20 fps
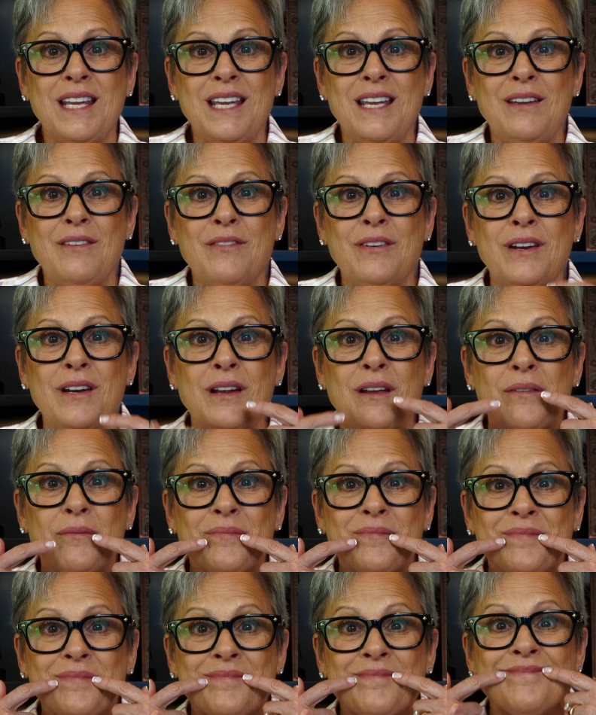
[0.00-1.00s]
even
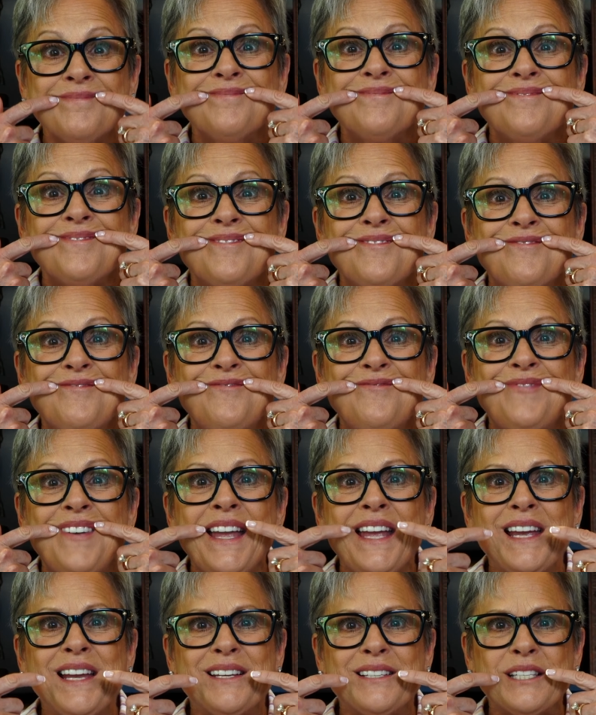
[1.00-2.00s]

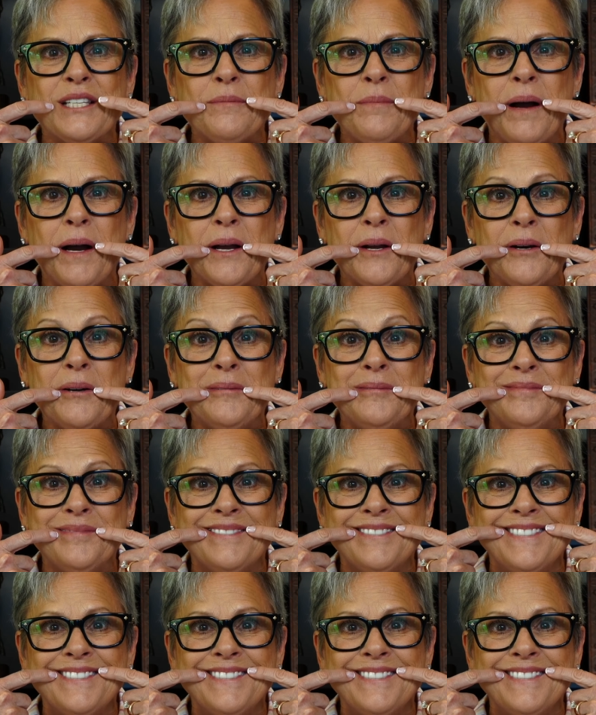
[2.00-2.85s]
fake a smile.